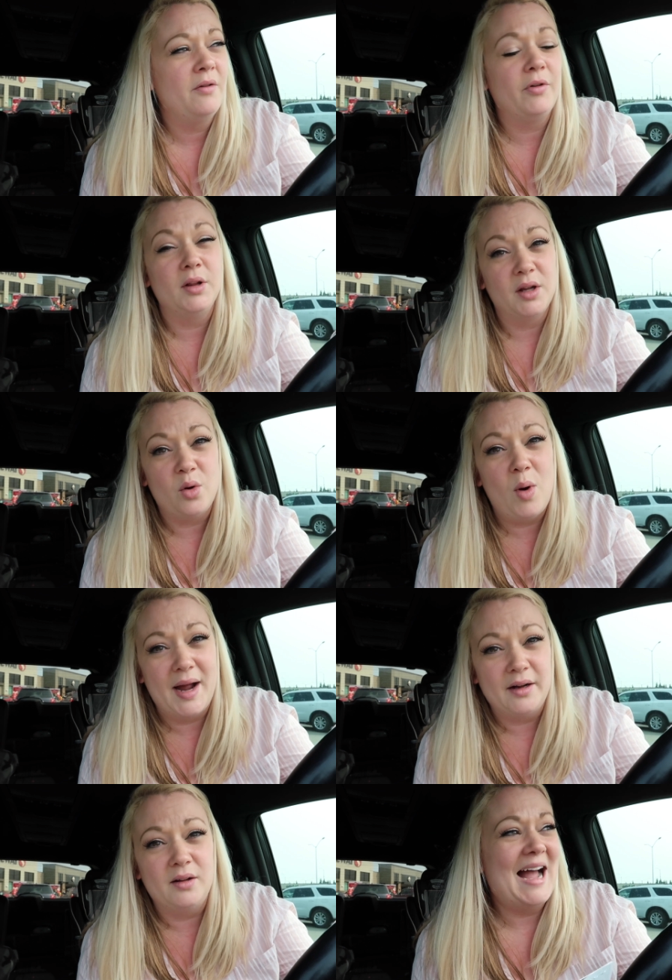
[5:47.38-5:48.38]
for a little
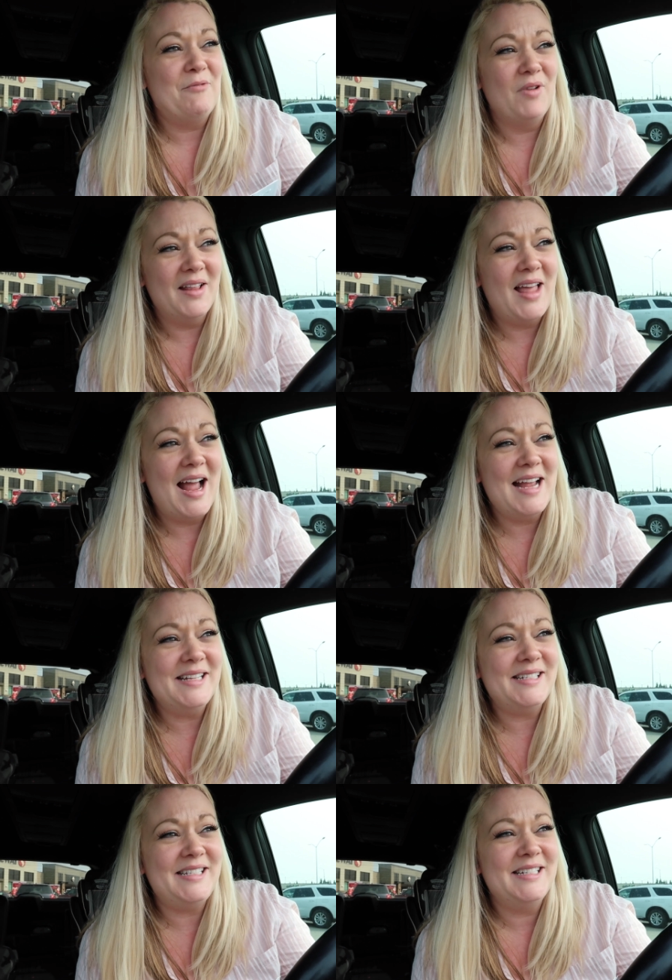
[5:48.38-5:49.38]
while. I
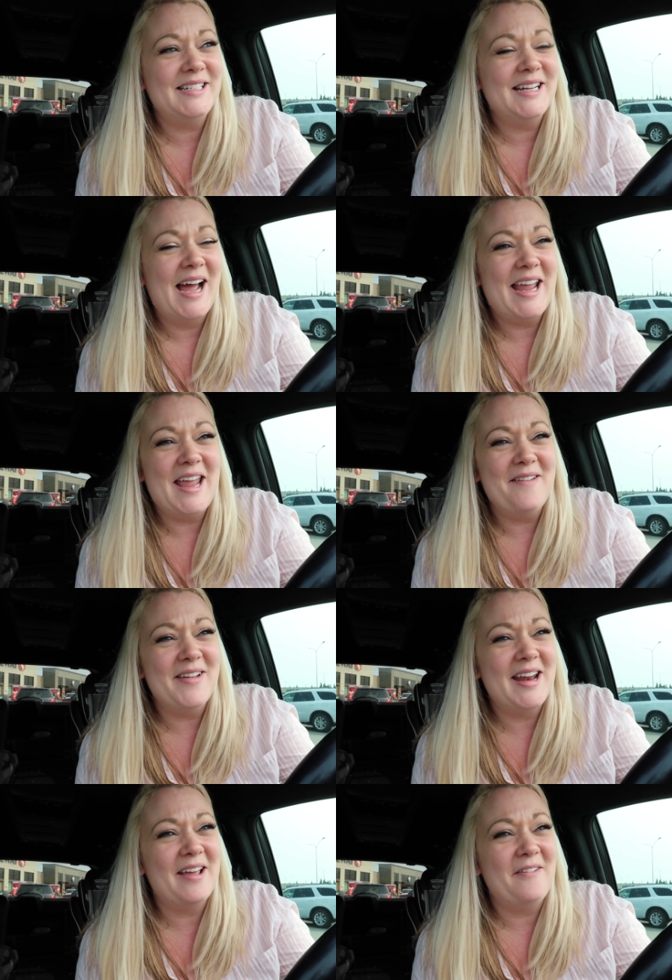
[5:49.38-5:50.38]
realized
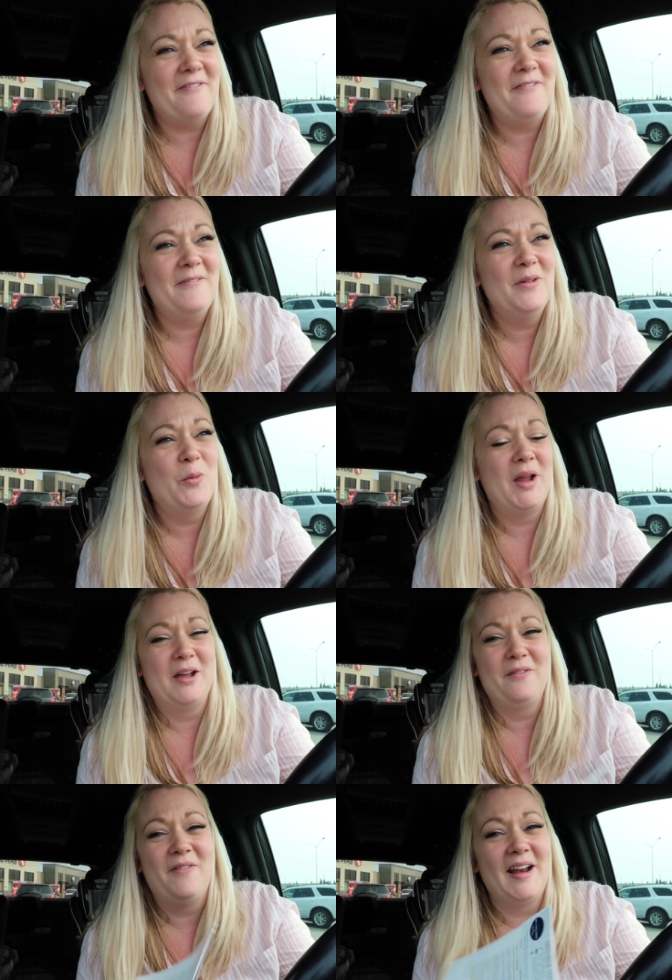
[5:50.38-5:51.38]
even if we
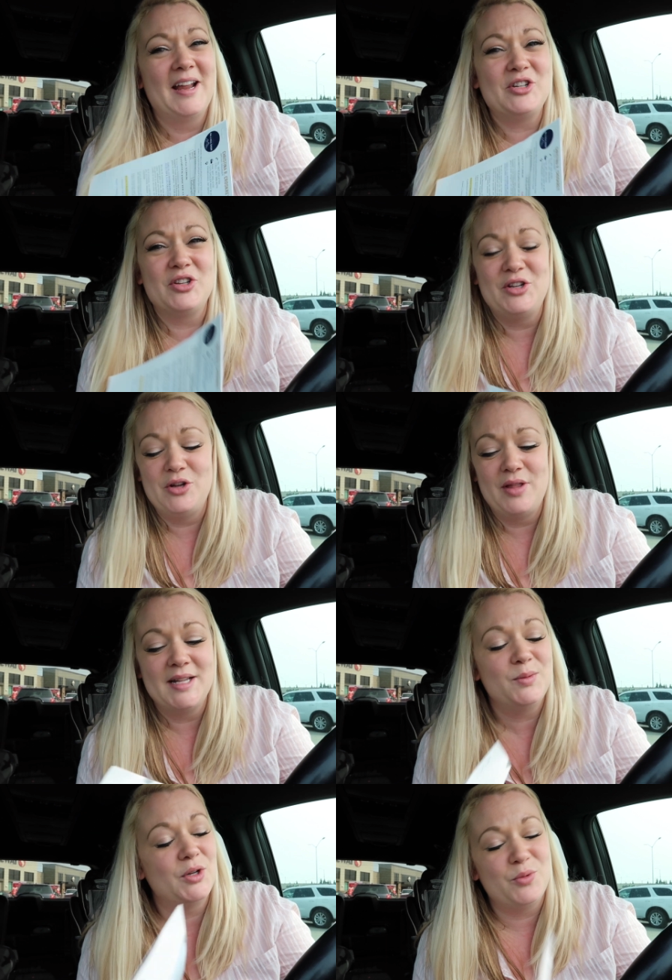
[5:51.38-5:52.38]
could financially do
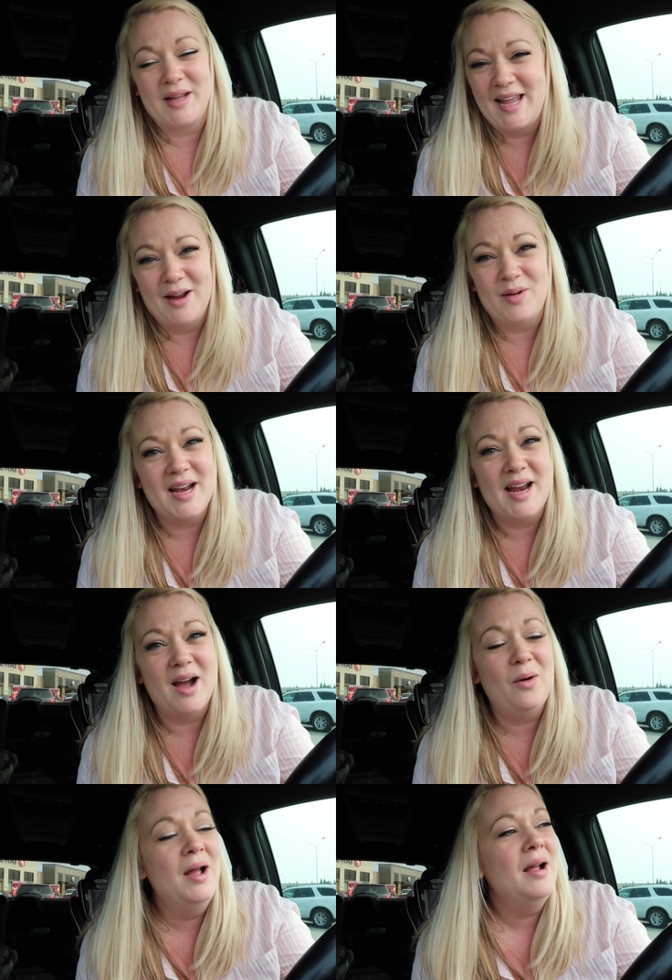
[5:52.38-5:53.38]
this, which we can't right
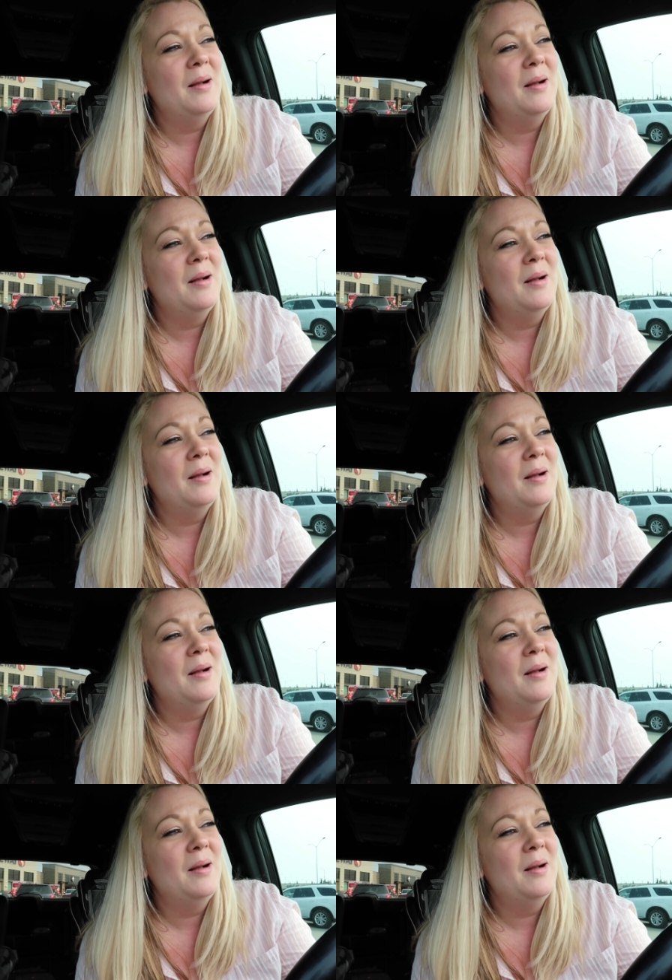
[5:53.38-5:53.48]
now,